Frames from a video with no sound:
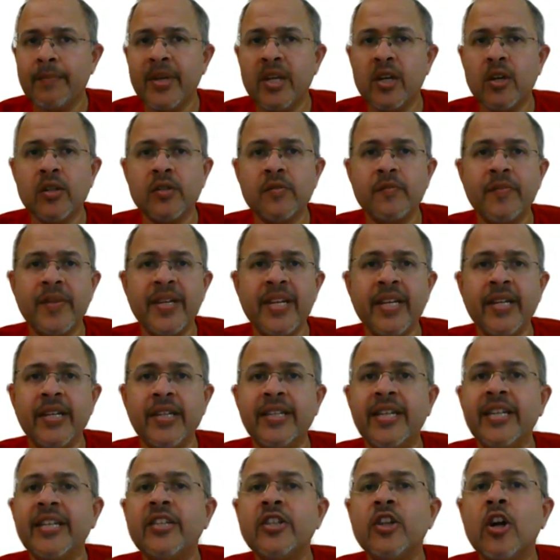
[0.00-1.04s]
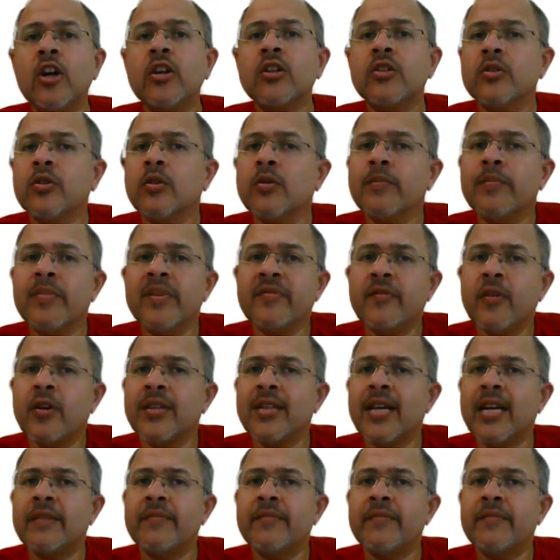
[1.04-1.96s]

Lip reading: Because we did not know before